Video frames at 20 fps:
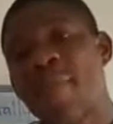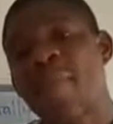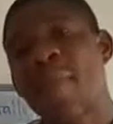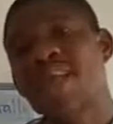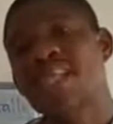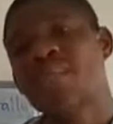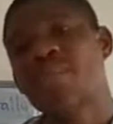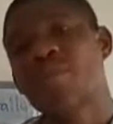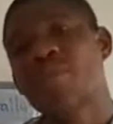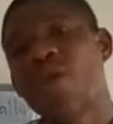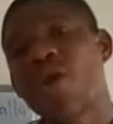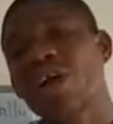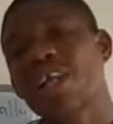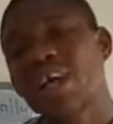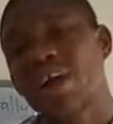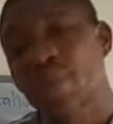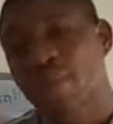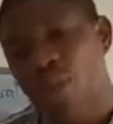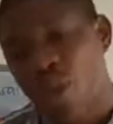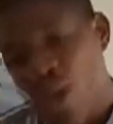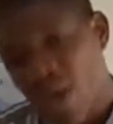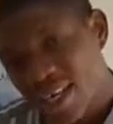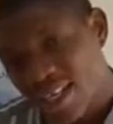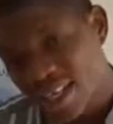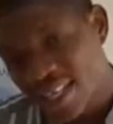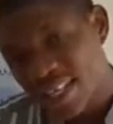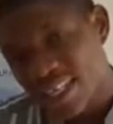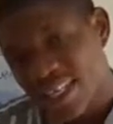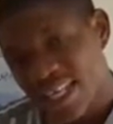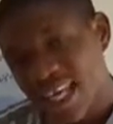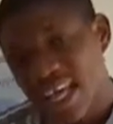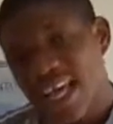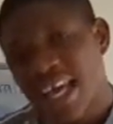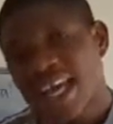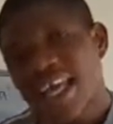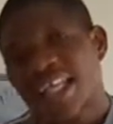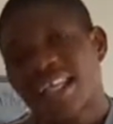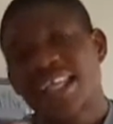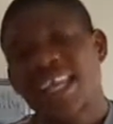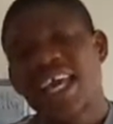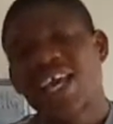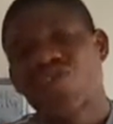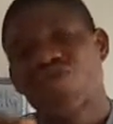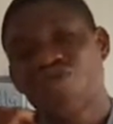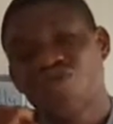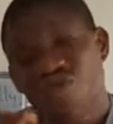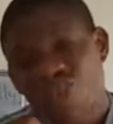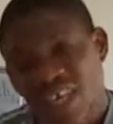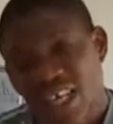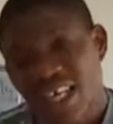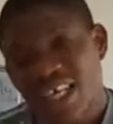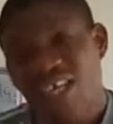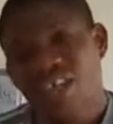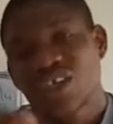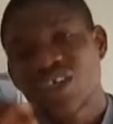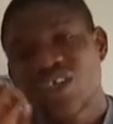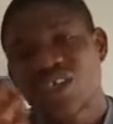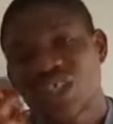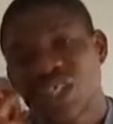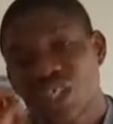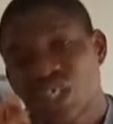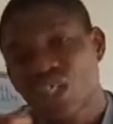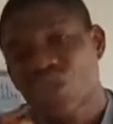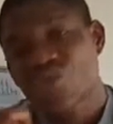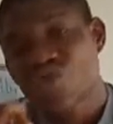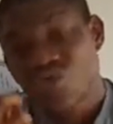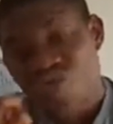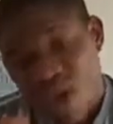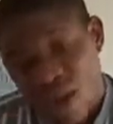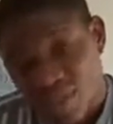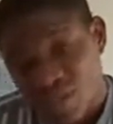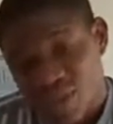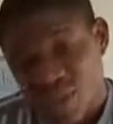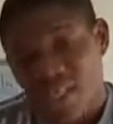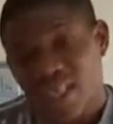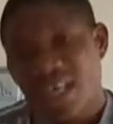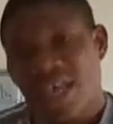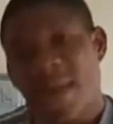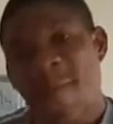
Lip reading: a metabolic poison. They really disrupt